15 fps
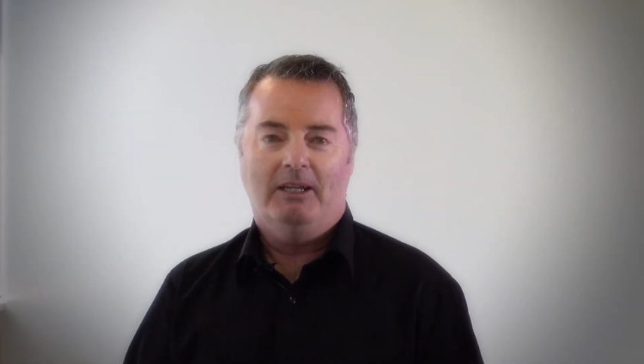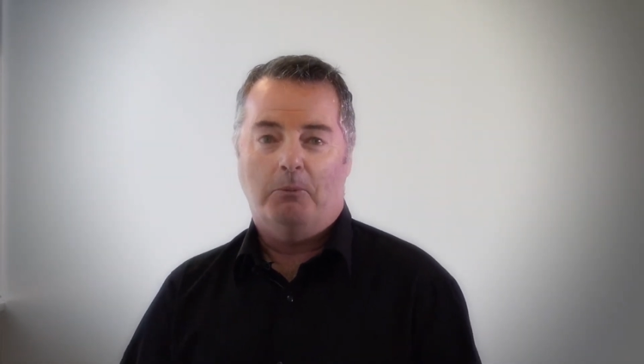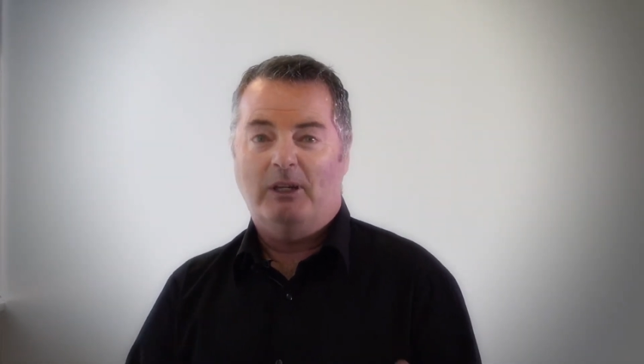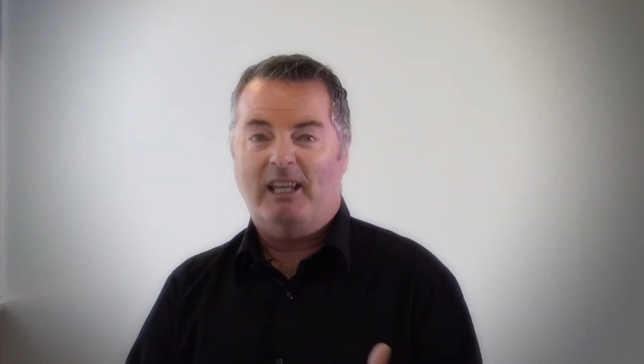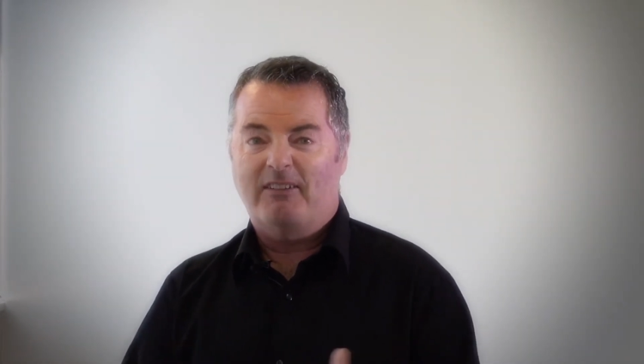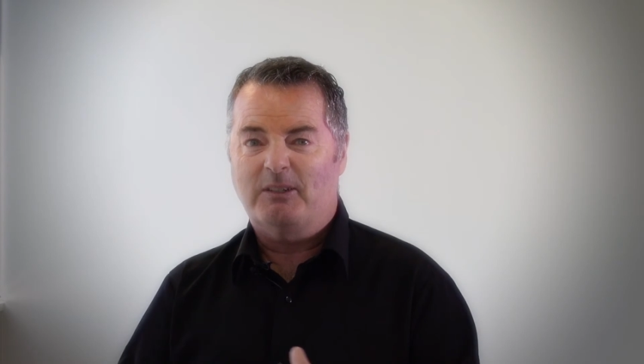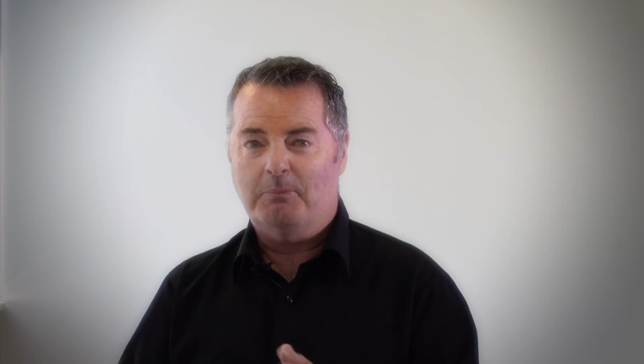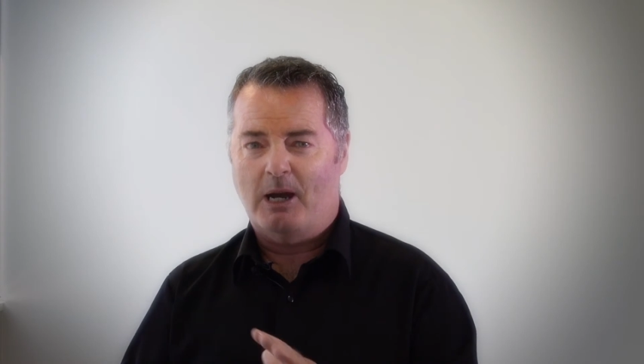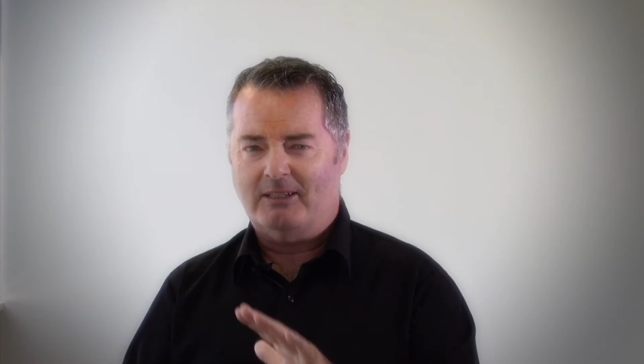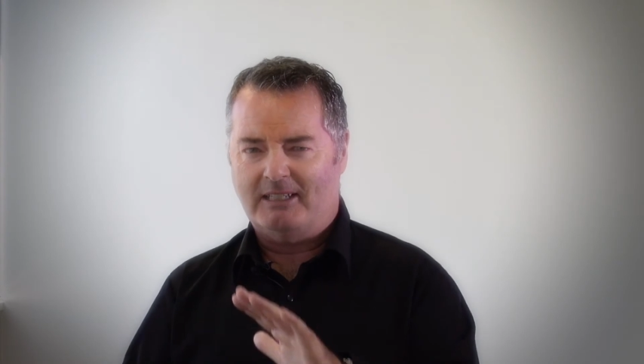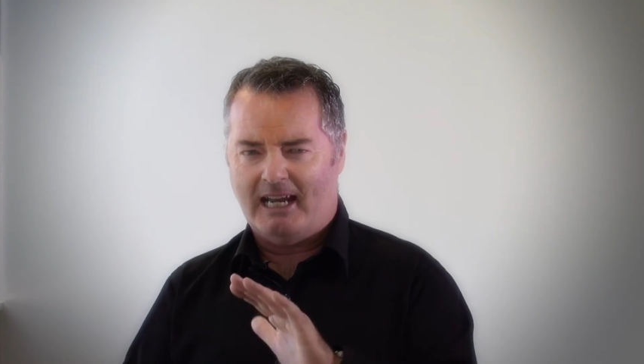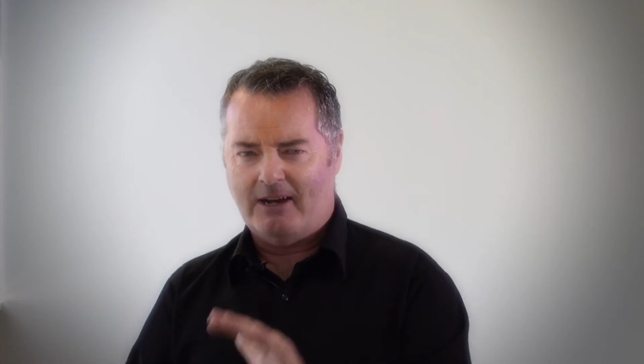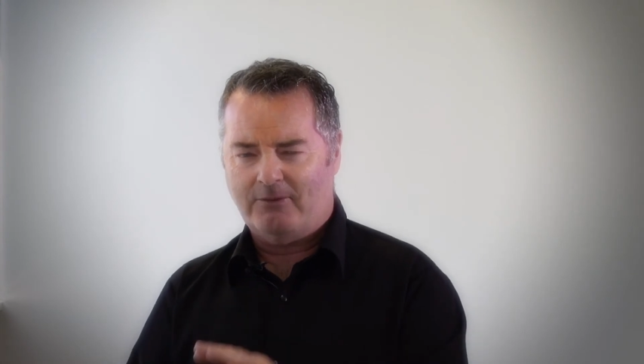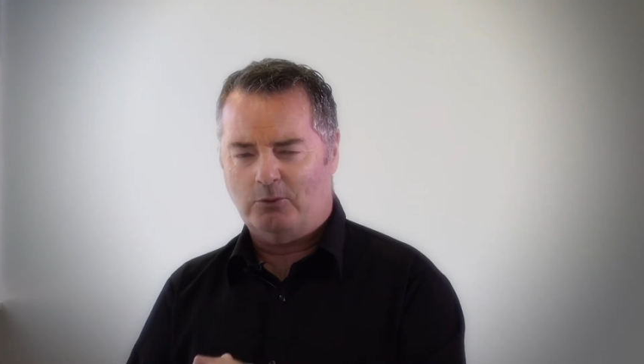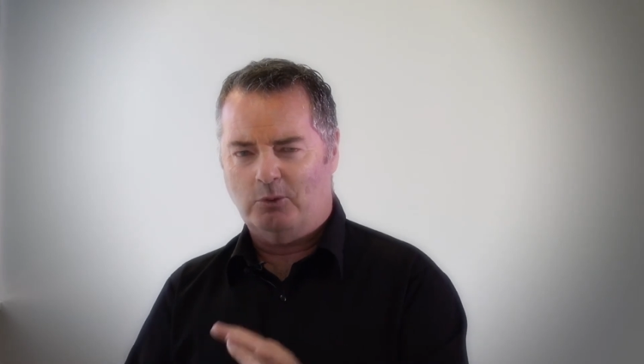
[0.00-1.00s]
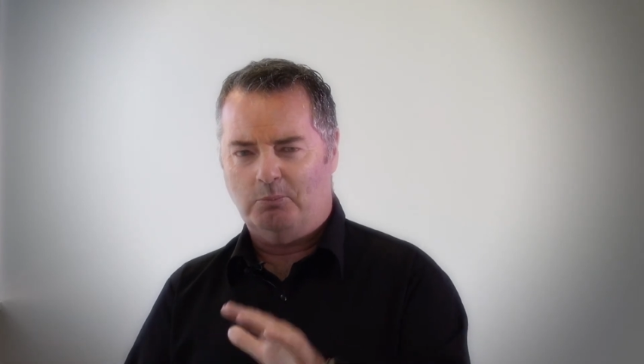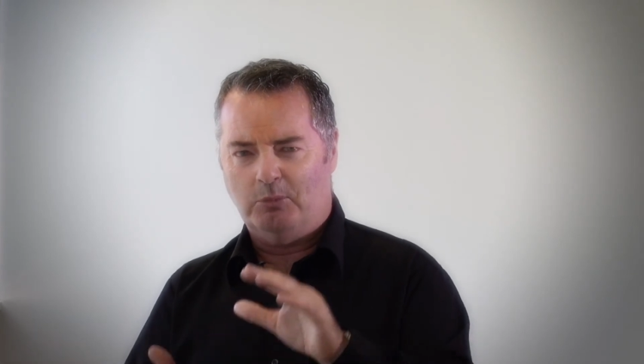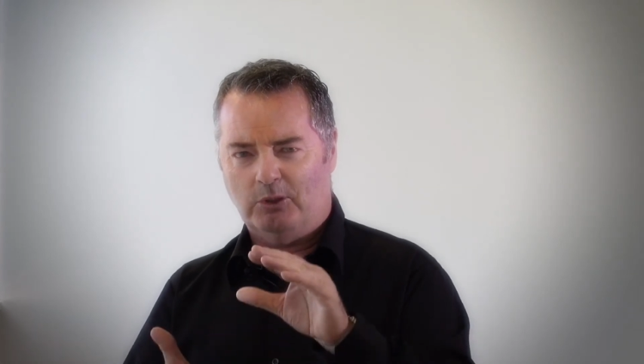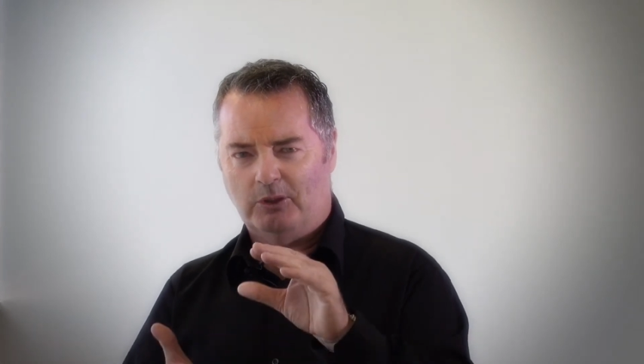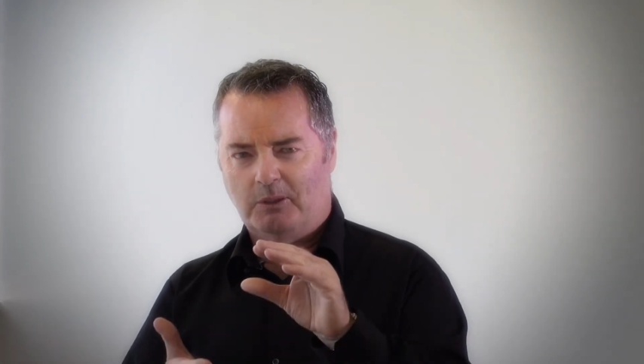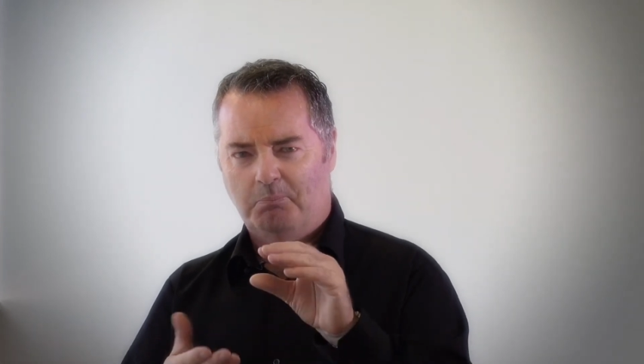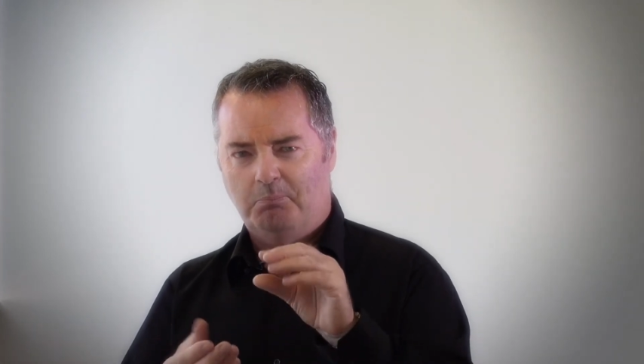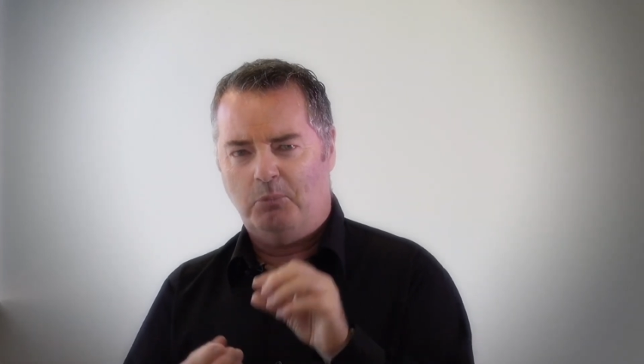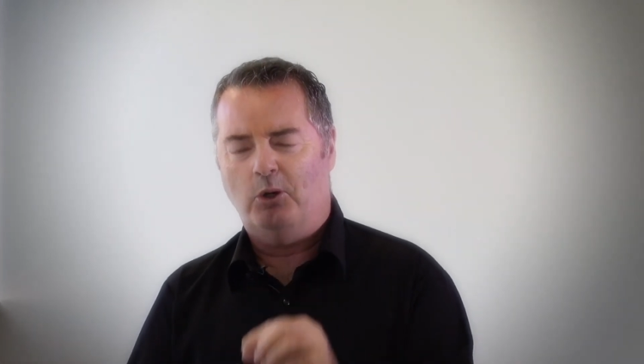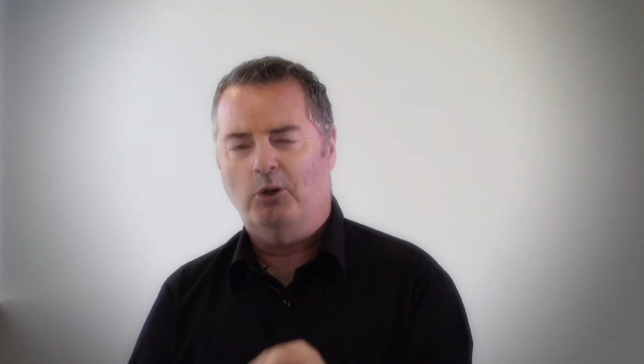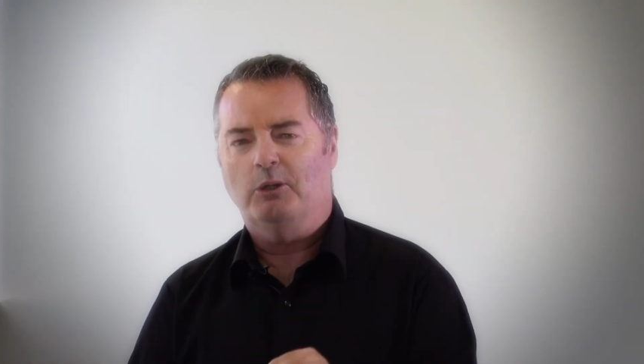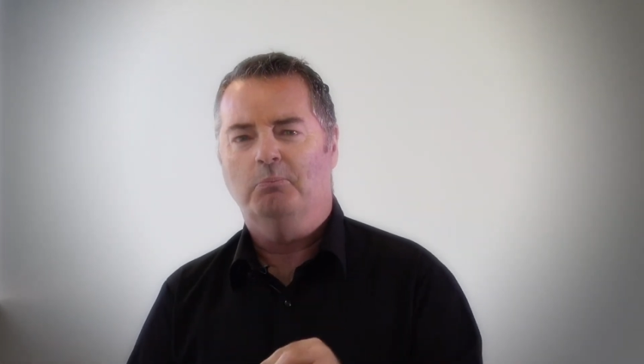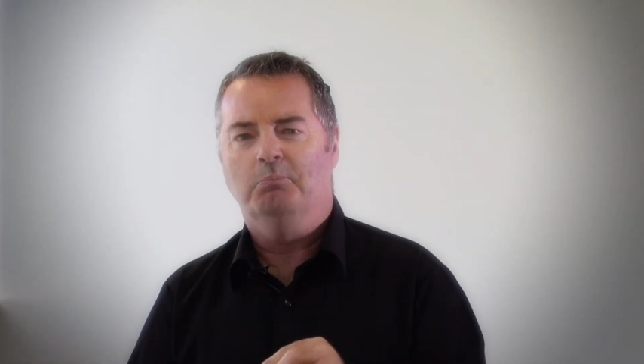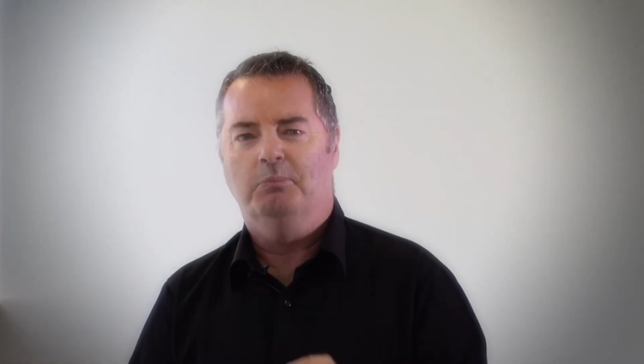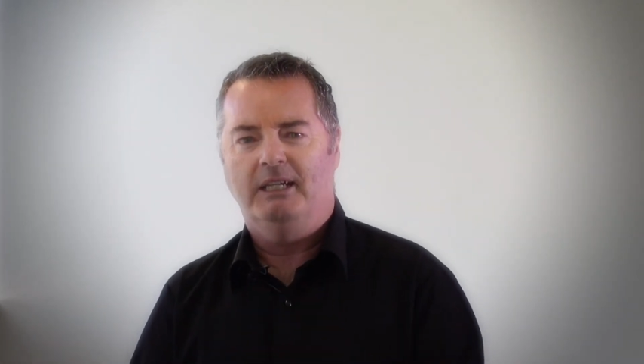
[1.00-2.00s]
now we laughed about it afterwards, but the
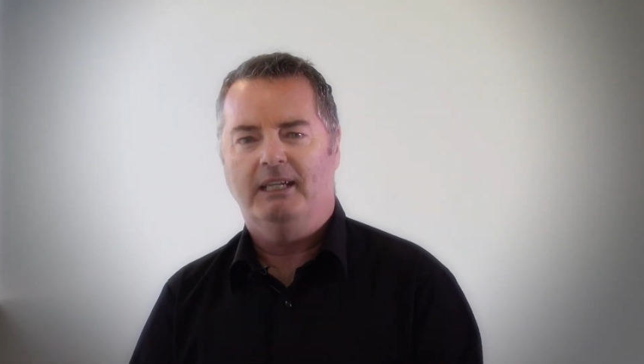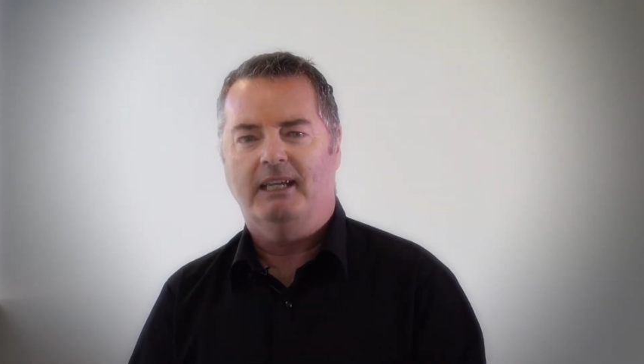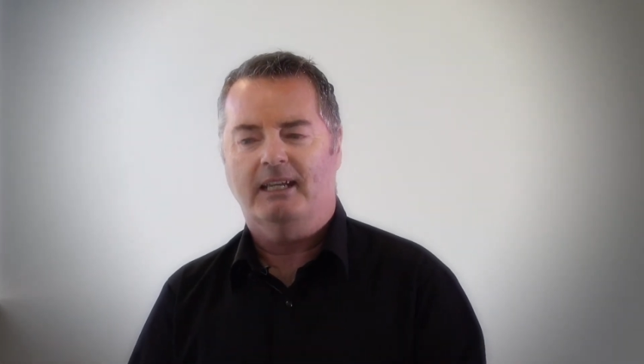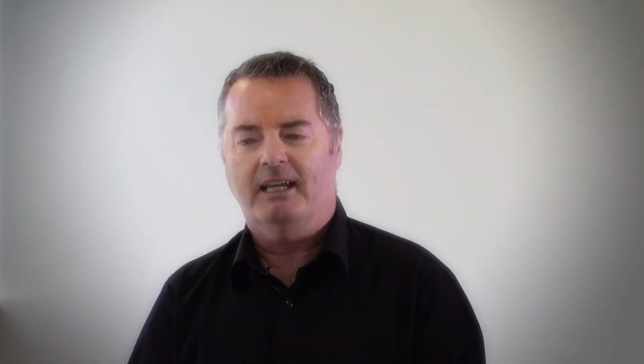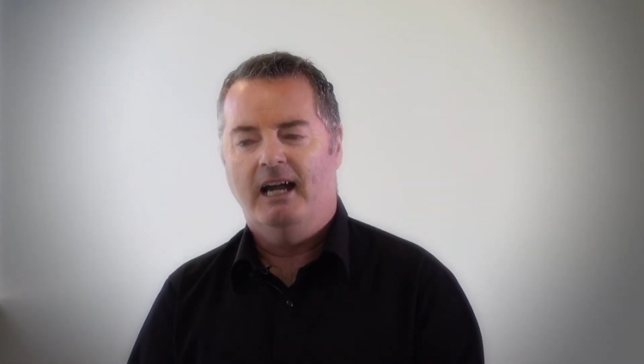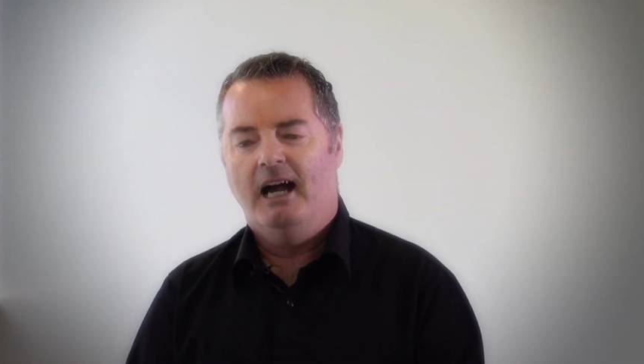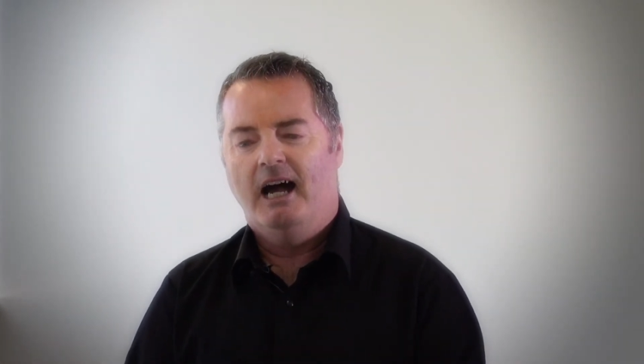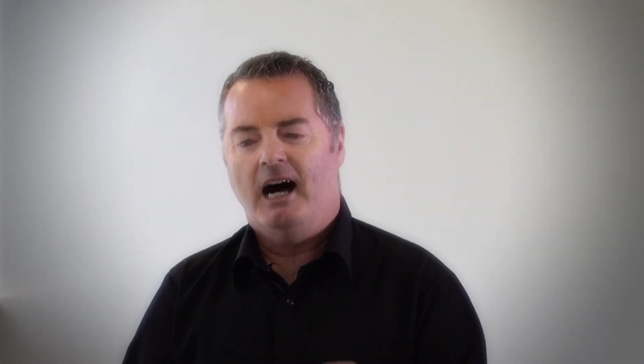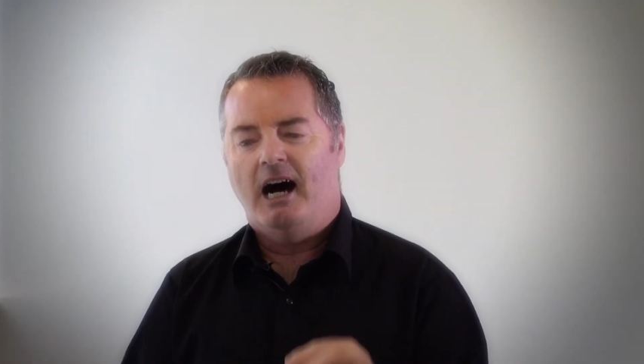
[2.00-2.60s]
point being,